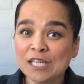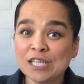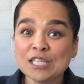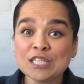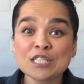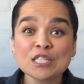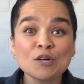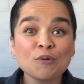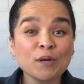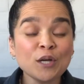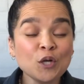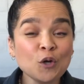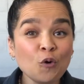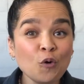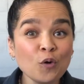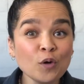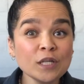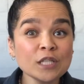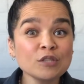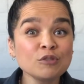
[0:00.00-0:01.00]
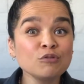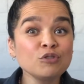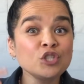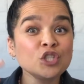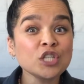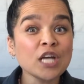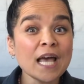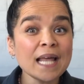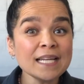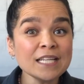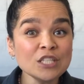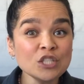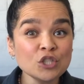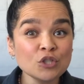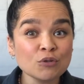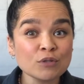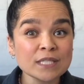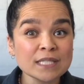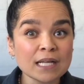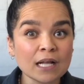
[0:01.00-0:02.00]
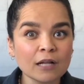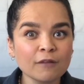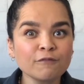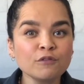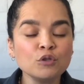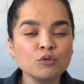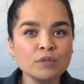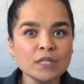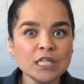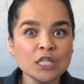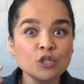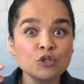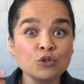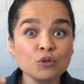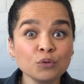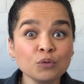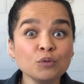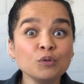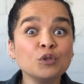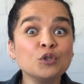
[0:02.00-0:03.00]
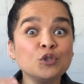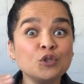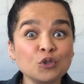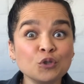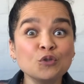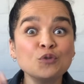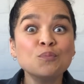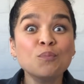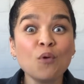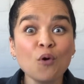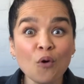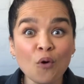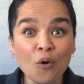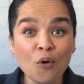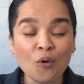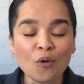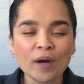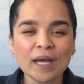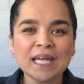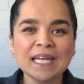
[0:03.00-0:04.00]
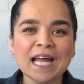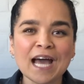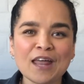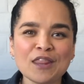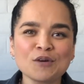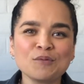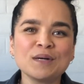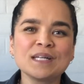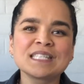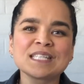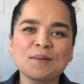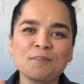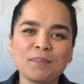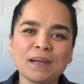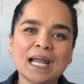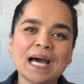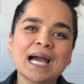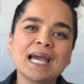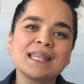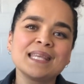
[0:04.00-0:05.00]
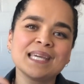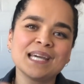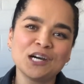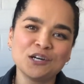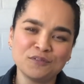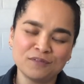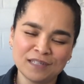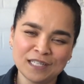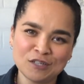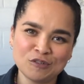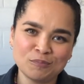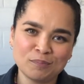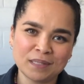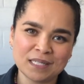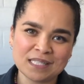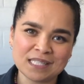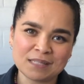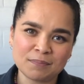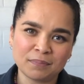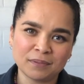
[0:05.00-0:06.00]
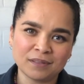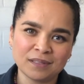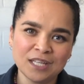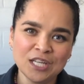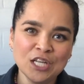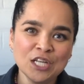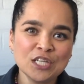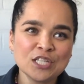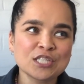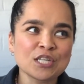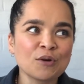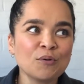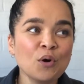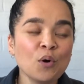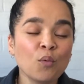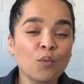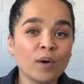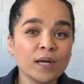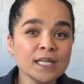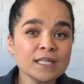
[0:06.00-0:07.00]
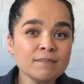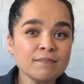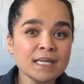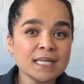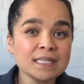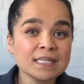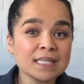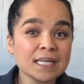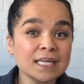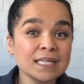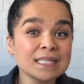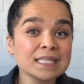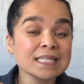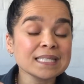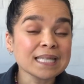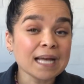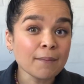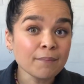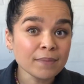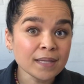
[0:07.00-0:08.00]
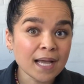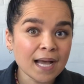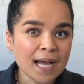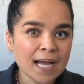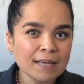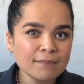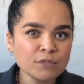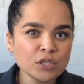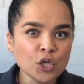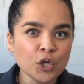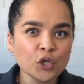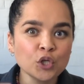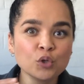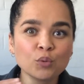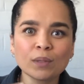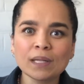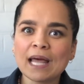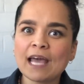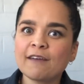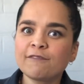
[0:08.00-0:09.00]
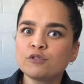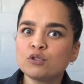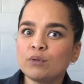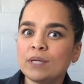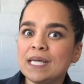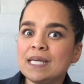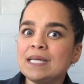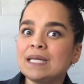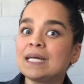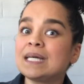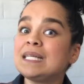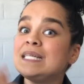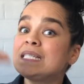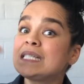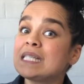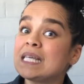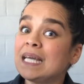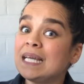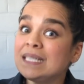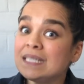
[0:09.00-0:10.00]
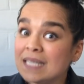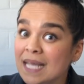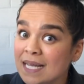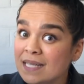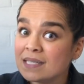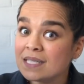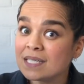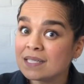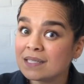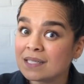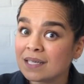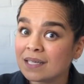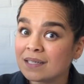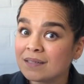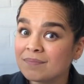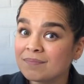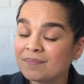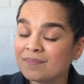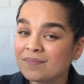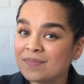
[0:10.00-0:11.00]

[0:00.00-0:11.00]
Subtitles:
So in order to challenge yourself, you need to do more. In other words, apply the overload principle. So what it means is sometimes you will have to increase the intensity.